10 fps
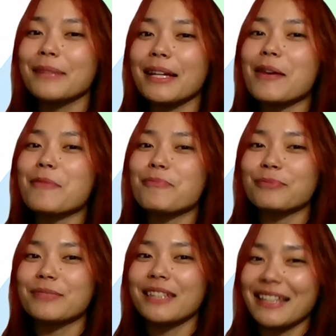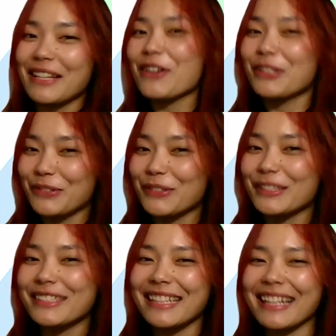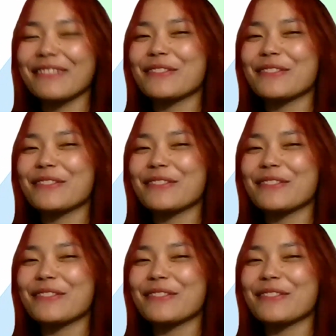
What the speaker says: and I'm taking your interview today,